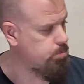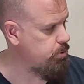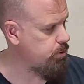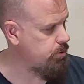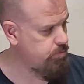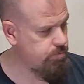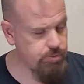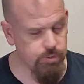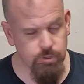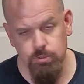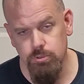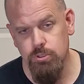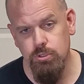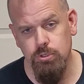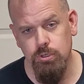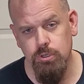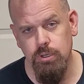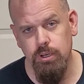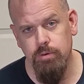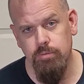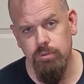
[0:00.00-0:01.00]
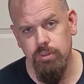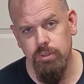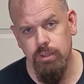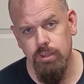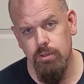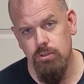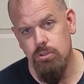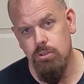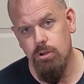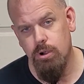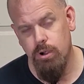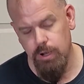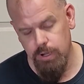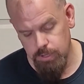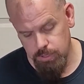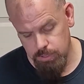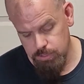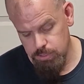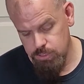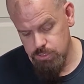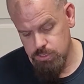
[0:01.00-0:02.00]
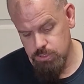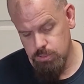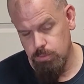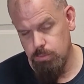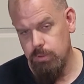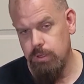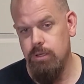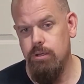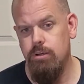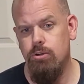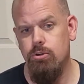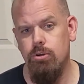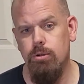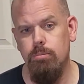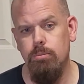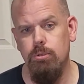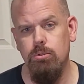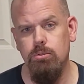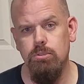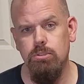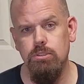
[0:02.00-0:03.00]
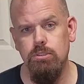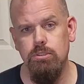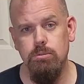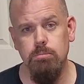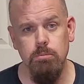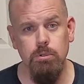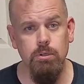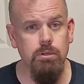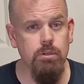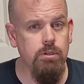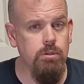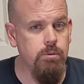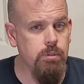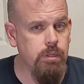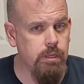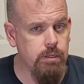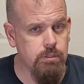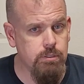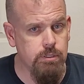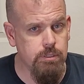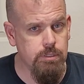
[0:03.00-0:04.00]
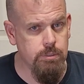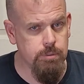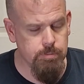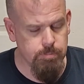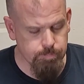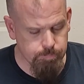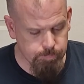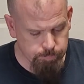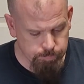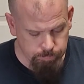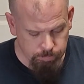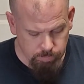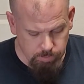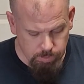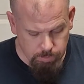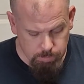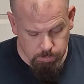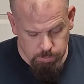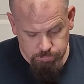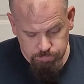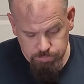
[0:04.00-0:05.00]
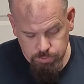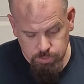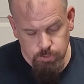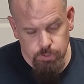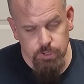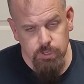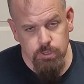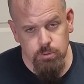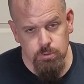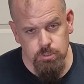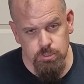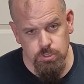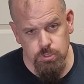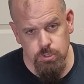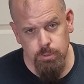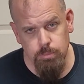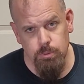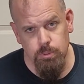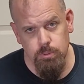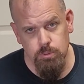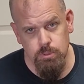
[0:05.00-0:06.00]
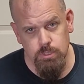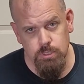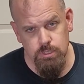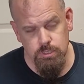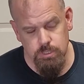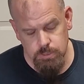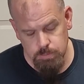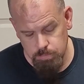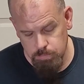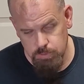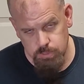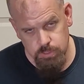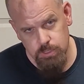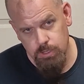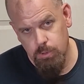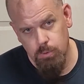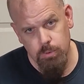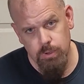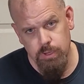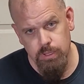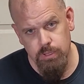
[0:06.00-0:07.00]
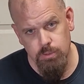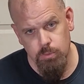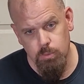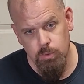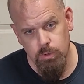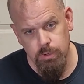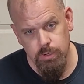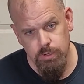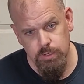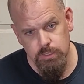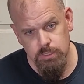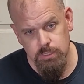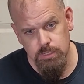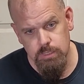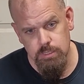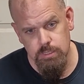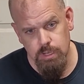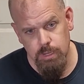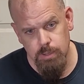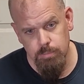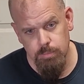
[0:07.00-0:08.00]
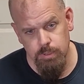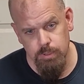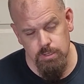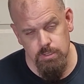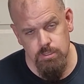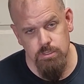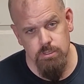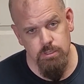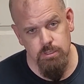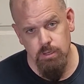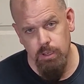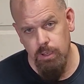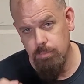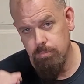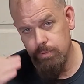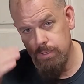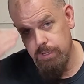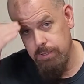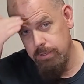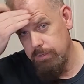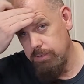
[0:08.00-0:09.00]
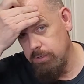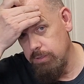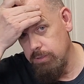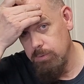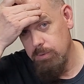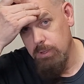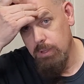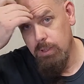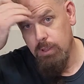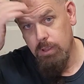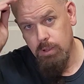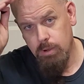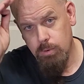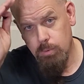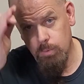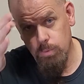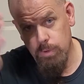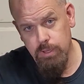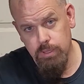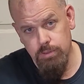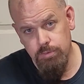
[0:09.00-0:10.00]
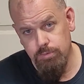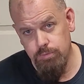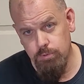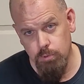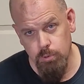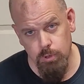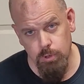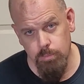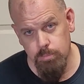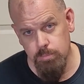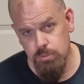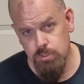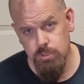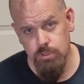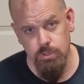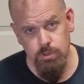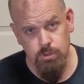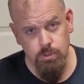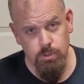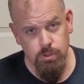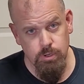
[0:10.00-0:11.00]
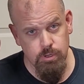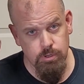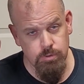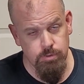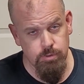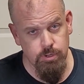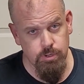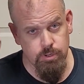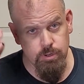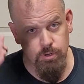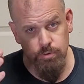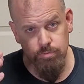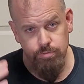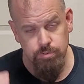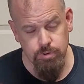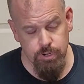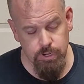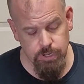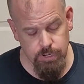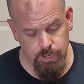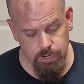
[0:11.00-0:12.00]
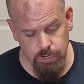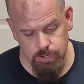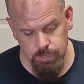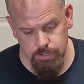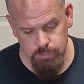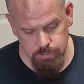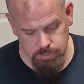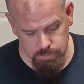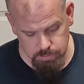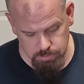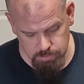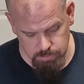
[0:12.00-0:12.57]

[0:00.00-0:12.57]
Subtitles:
It feels good and everything's great. You just don't need a tremolo system. You can do that too. But if you're going to use a tremolo system, don't get the one that says Ibanez. I'm telling you. Read the forums. You're gonna freaking hate it.